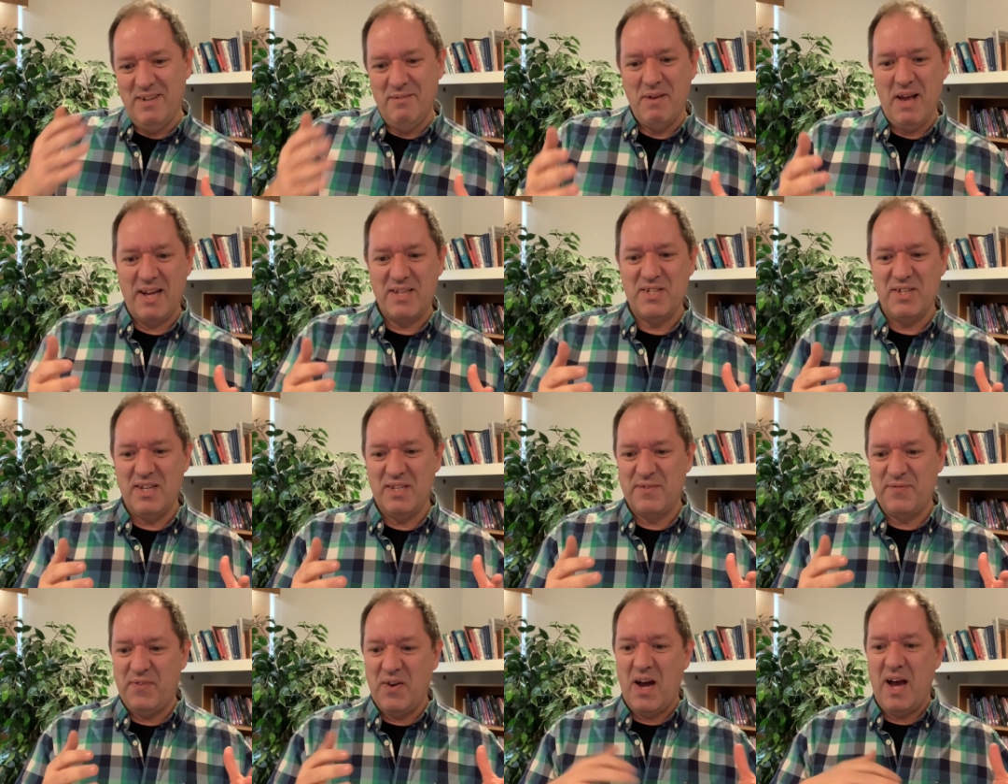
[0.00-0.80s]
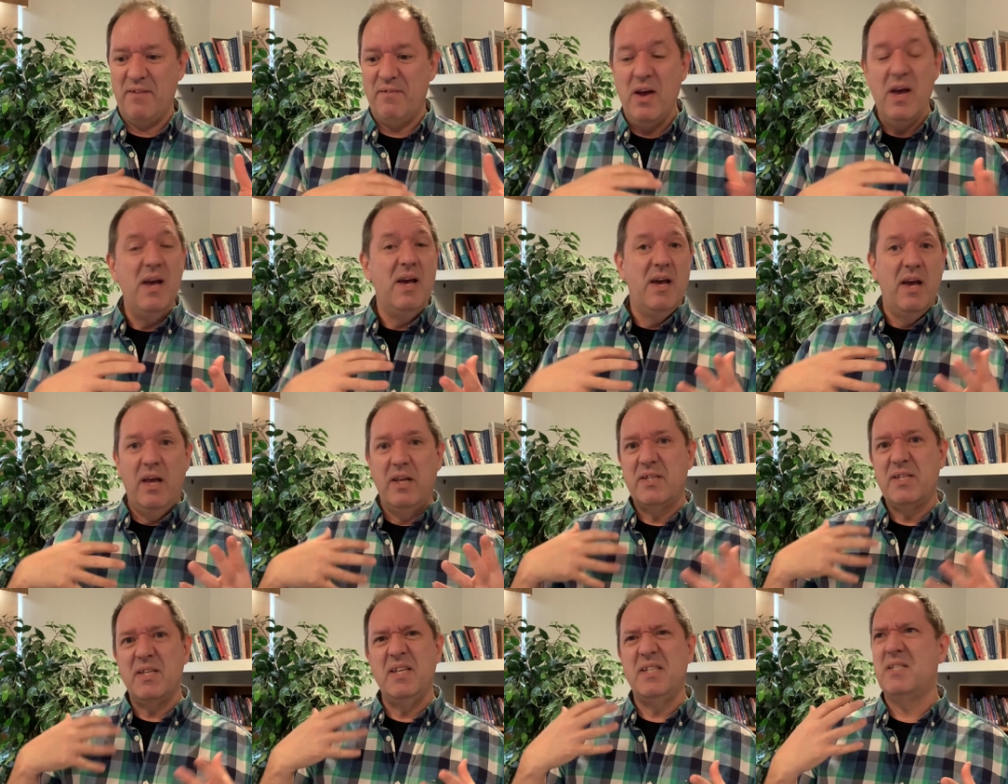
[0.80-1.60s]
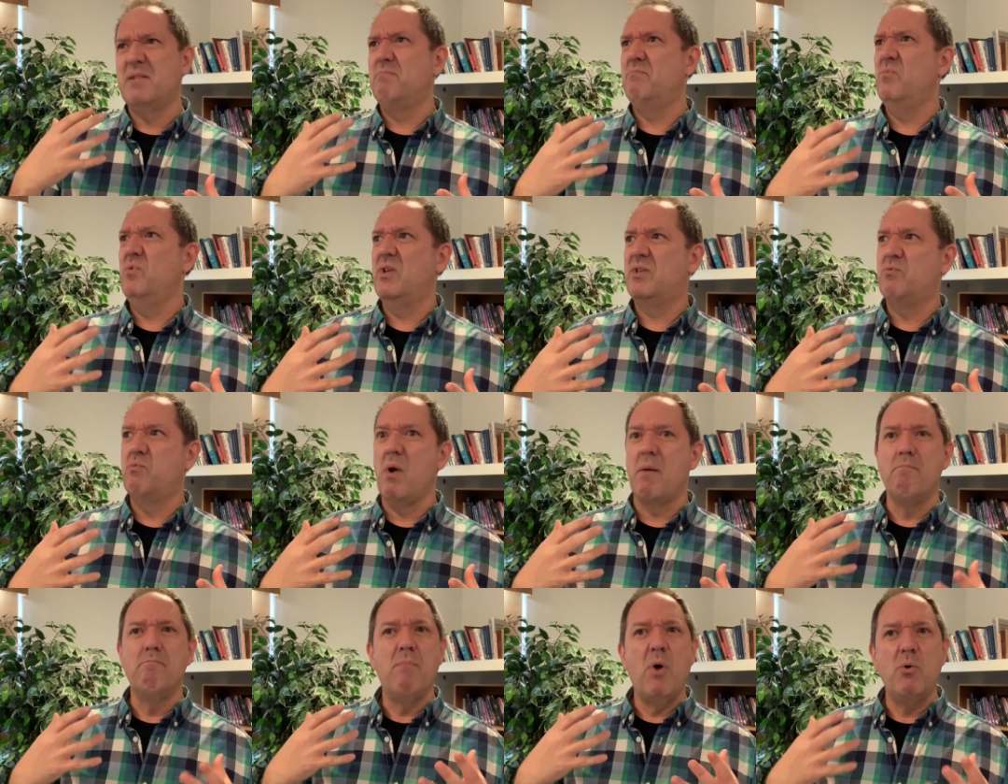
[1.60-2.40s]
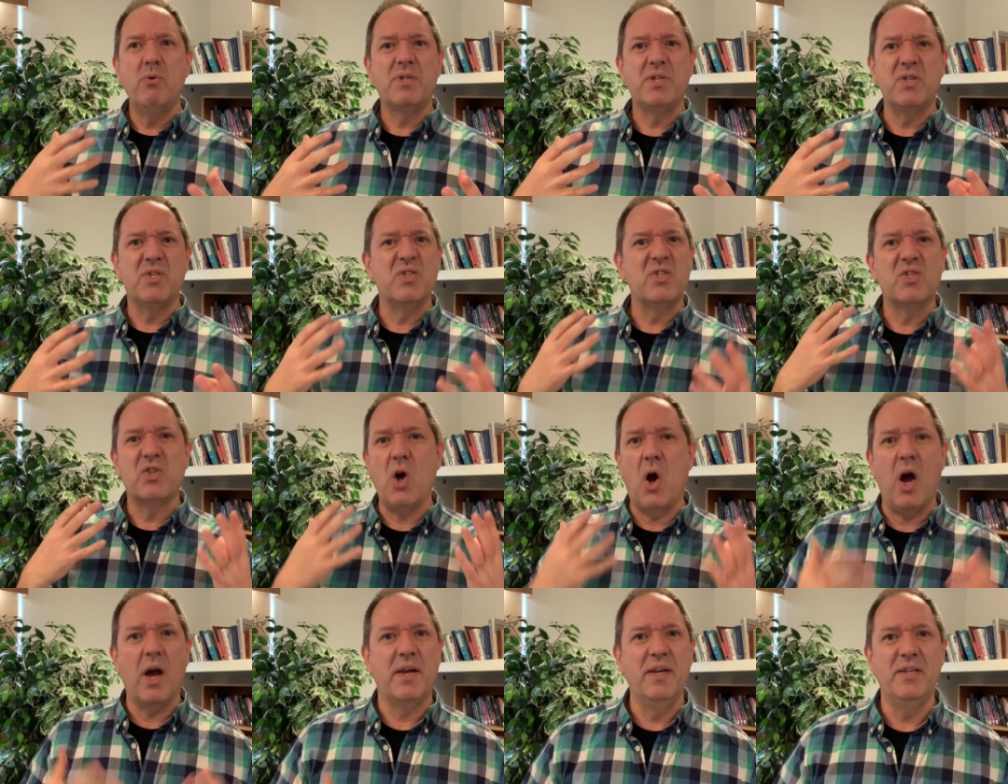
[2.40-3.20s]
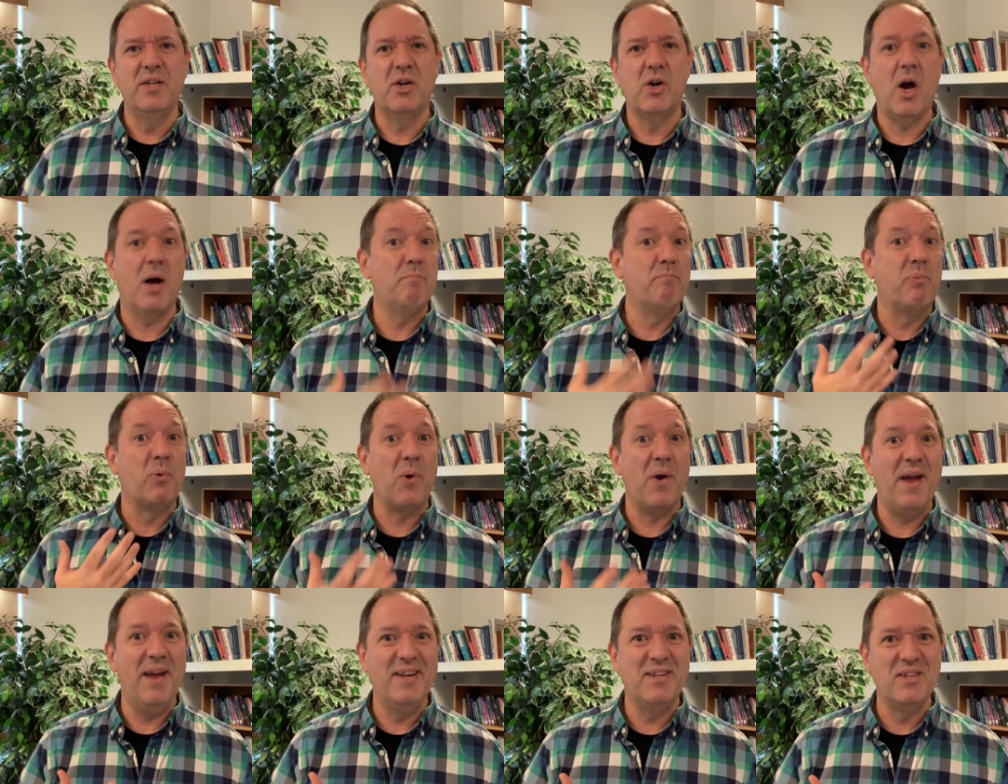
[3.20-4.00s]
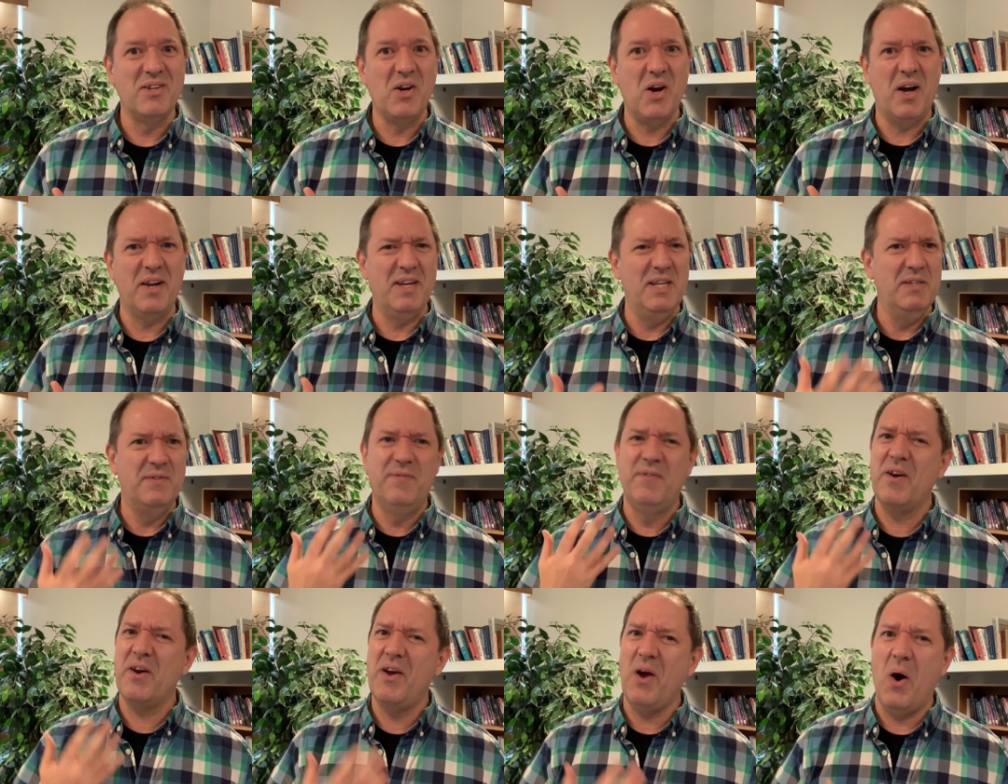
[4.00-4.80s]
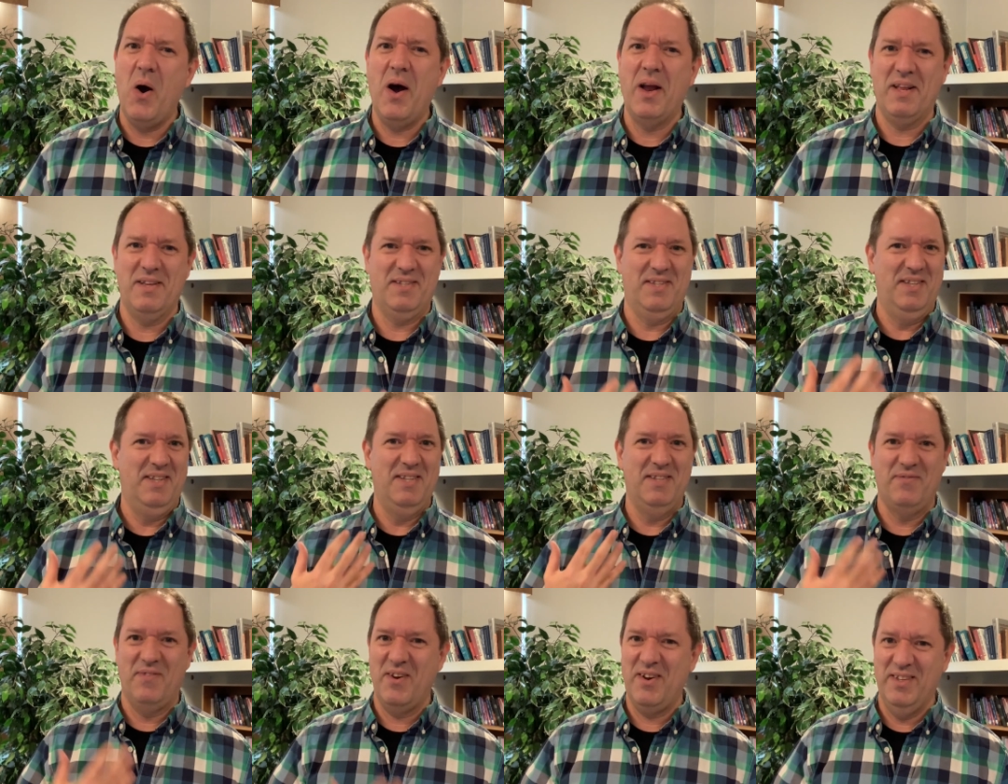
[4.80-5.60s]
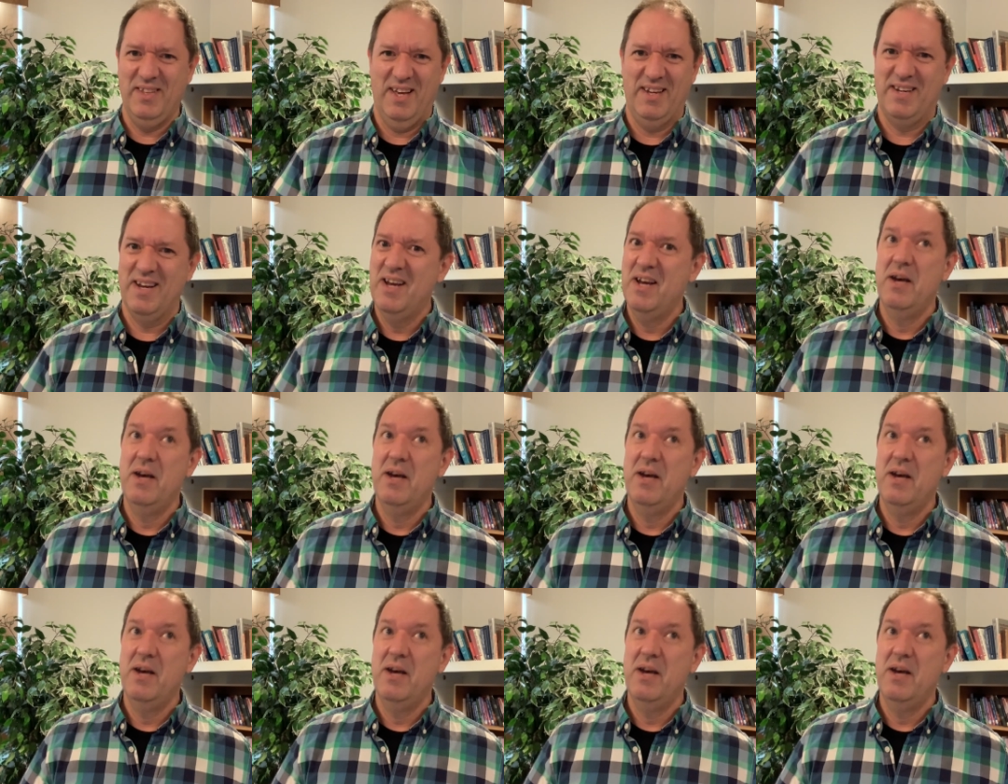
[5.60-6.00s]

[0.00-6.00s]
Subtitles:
Exodus 5. It's where Moses is talking to God, praying to God, and he's very honest, and he's very like,